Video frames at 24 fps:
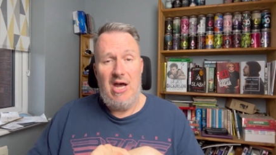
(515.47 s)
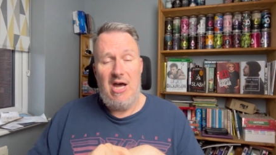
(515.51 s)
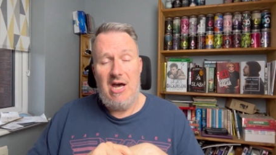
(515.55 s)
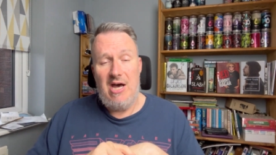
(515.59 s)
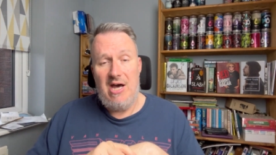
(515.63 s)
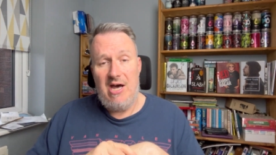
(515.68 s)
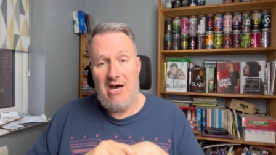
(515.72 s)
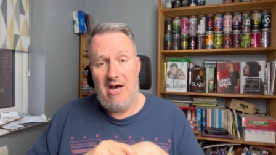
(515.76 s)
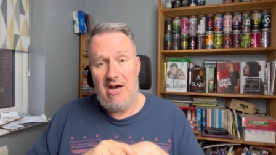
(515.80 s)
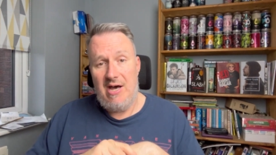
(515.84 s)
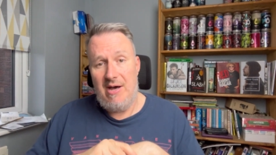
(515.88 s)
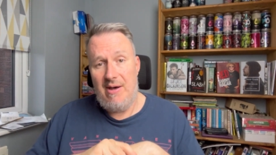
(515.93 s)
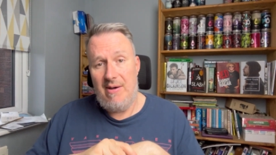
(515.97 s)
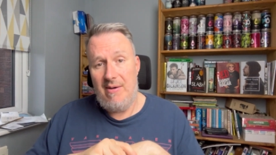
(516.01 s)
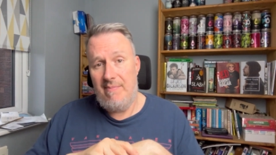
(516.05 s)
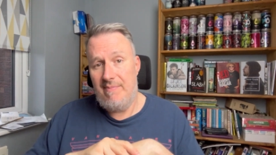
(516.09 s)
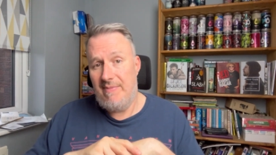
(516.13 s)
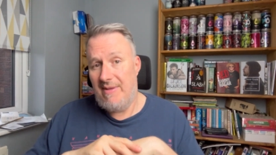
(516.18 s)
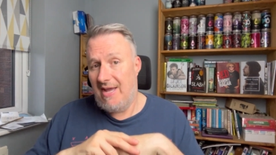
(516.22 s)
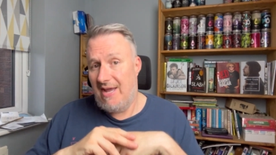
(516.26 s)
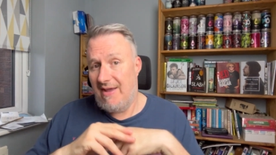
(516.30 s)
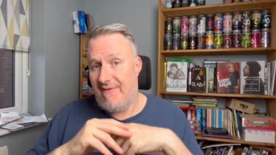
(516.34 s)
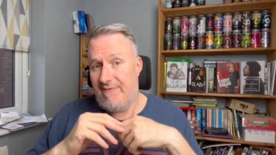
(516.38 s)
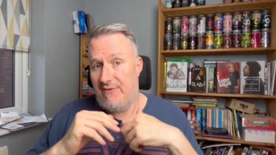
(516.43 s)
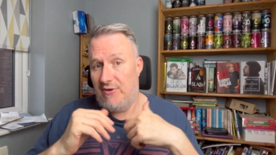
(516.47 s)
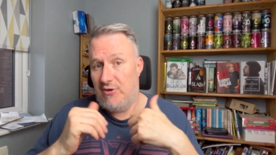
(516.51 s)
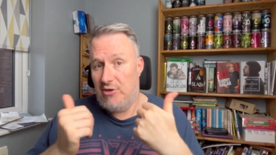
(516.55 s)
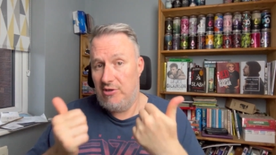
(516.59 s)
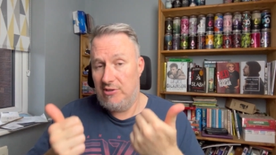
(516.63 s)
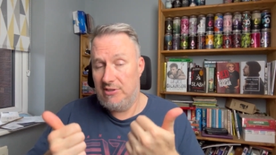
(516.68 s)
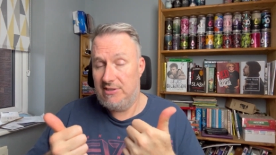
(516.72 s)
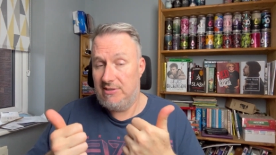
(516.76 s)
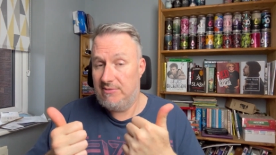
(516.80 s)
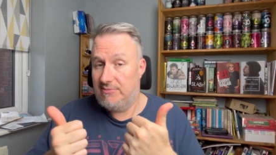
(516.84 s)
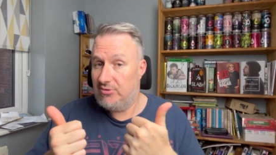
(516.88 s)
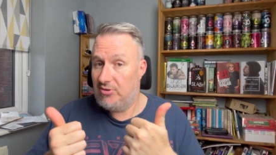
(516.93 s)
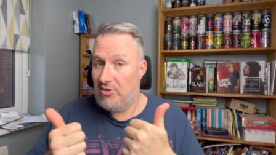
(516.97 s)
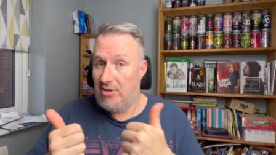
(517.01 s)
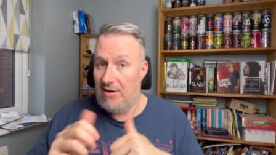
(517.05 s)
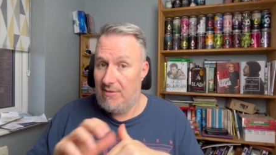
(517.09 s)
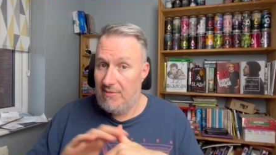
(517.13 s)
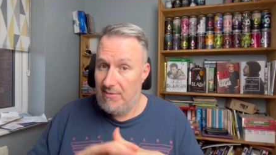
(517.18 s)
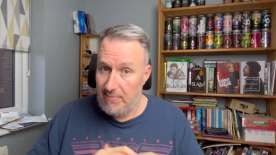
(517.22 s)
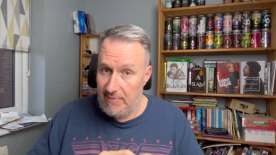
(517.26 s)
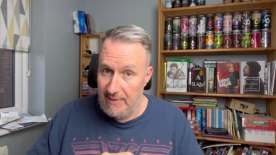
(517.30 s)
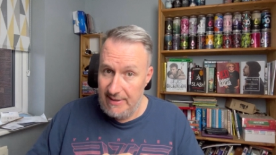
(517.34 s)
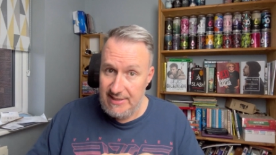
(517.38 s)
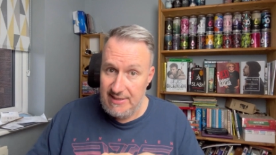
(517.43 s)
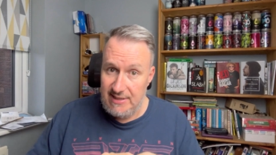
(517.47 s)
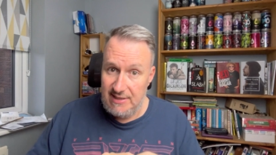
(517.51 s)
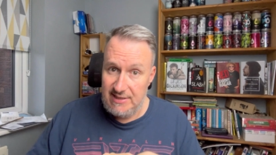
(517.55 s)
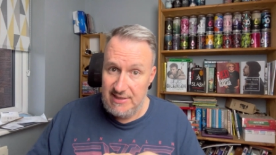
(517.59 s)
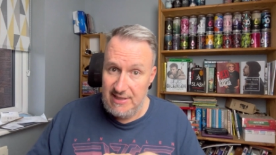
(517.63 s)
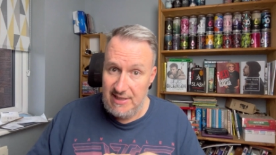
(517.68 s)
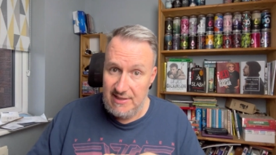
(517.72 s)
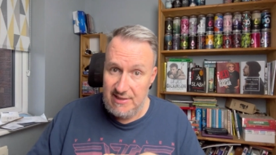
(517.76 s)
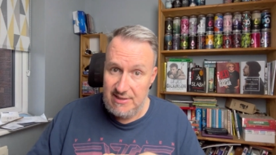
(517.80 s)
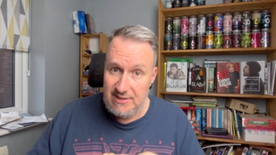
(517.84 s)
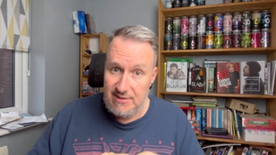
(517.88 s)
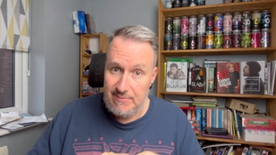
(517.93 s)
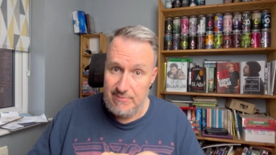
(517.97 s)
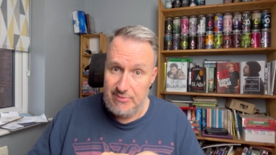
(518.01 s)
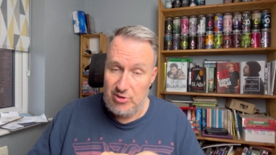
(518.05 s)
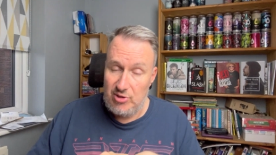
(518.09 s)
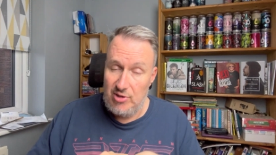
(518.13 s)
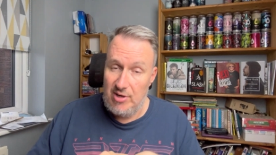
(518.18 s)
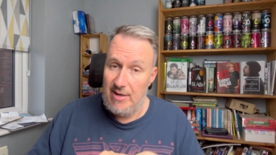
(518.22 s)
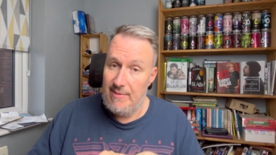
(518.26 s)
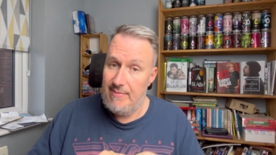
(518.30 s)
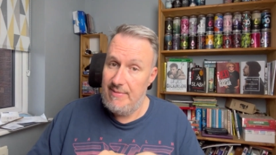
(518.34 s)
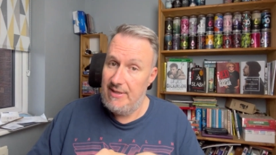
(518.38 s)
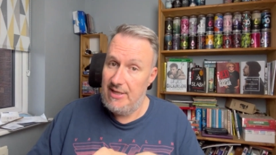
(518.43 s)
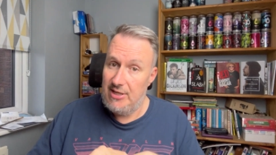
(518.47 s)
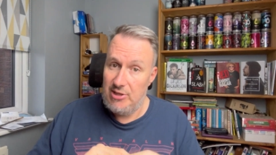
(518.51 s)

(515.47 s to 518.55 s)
Um, if you're not a subscriber, please consider subscribing.